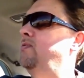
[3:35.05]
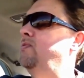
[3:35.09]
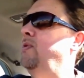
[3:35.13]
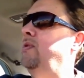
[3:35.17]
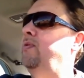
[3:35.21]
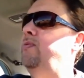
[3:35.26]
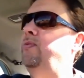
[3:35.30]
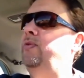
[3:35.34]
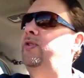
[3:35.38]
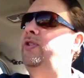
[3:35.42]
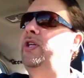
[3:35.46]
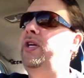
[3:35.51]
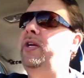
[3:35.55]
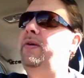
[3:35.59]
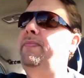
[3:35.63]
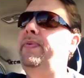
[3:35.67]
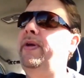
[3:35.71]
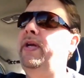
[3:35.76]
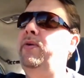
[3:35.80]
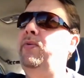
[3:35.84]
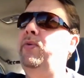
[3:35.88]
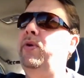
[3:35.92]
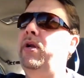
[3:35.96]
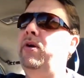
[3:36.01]
with
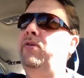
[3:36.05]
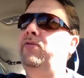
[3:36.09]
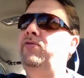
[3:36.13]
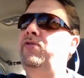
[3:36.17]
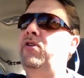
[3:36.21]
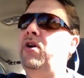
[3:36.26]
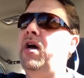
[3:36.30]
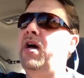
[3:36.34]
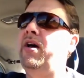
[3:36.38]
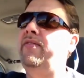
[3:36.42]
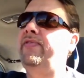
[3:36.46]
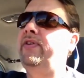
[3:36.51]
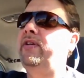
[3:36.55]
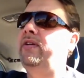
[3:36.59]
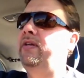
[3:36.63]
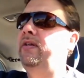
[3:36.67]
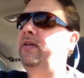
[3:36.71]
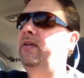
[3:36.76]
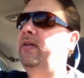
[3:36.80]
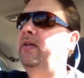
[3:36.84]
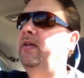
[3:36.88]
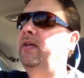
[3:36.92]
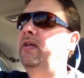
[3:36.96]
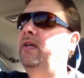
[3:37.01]
GMP, when I was driving.
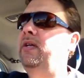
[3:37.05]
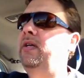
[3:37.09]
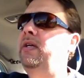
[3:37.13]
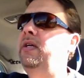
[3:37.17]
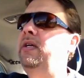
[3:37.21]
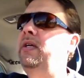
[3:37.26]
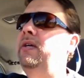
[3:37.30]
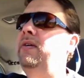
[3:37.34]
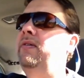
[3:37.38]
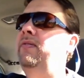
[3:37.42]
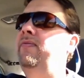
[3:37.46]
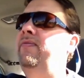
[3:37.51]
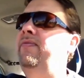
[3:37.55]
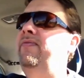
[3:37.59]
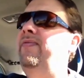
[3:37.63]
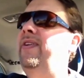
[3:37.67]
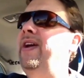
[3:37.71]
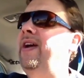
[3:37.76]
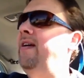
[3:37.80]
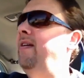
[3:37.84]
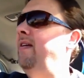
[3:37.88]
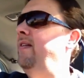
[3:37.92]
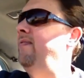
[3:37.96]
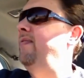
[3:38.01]

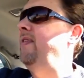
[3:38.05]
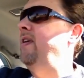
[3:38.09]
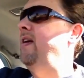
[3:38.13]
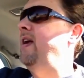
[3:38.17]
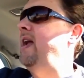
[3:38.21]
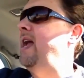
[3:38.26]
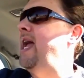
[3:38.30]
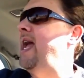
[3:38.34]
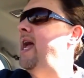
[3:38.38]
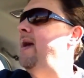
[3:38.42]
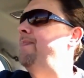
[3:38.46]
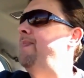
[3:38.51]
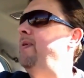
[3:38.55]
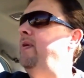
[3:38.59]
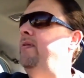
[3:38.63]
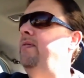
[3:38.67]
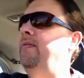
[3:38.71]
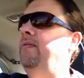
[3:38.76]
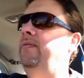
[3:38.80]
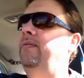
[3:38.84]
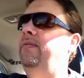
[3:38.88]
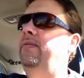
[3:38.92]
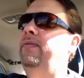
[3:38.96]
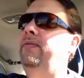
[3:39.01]
Very happy
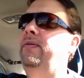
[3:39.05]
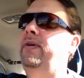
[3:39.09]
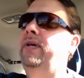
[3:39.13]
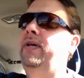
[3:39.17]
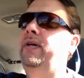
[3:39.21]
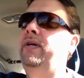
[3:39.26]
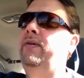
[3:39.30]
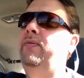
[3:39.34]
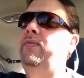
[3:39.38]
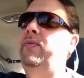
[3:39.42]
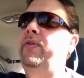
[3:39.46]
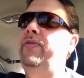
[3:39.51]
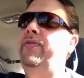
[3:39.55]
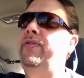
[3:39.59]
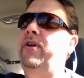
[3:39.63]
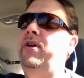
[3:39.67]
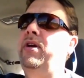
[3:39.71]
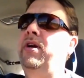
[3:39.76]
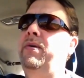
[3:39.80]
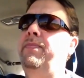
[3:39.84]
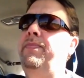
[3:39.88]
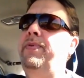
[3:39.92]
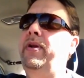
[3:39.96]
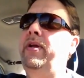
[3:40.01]
with the
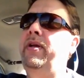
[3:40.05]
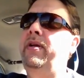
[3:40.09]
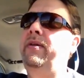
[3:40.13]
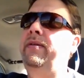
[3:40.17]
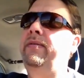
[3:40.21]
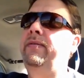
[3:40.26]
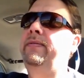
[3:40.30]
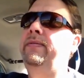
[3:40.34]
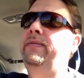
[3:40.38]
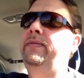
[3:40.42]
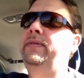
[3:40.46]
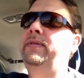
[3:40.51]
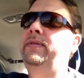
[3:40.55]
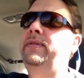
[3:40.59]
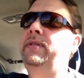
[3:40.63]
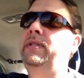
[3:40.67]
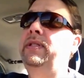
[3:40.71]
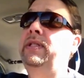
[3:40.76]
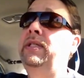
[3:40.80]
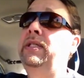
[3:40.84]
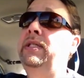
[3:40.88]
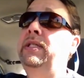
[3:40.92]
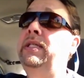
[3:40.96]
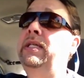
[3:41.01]
company.
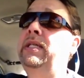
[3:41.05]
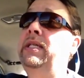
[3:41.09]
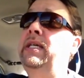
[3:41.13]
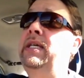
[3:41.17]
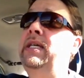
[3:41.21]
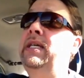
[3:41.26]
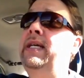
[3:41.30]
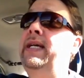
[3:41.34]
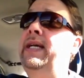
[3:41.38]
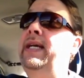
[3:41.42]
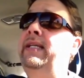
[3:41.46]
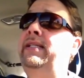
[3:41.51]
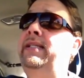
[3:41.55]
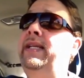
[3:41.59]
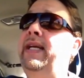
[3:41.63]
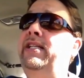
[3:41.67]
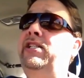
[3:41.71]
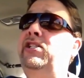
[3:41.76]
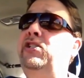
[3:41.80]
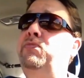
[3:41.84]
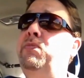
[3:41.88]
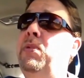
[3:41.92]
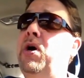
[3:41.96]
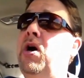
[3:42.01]
It's a
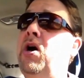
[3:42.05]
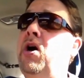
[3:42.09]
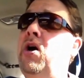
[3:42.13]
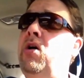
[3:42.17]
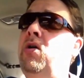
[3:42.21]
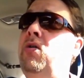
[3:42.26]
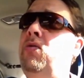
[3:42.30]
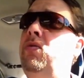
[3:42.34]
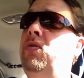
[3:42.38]
small